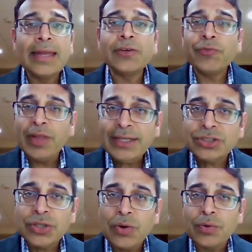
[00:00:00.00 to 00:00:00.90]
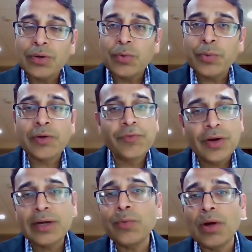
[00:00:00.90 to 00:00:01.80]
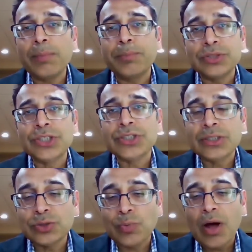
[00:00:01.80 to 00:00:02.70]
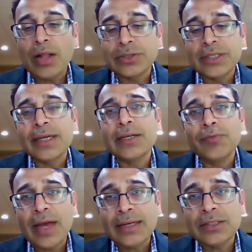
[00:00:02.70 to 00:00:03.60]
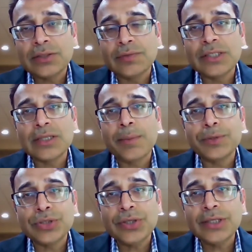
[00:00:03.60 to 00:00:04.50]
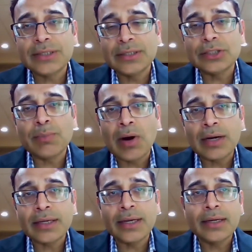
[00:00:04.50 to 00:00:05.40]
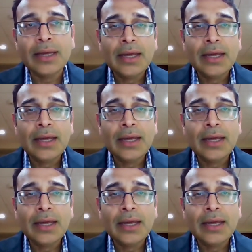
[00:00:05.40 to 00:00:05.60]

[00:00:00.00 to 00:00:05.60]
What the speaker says: And at Flexstone, we are very well positioned as well to take advantage of these opportunities in this market.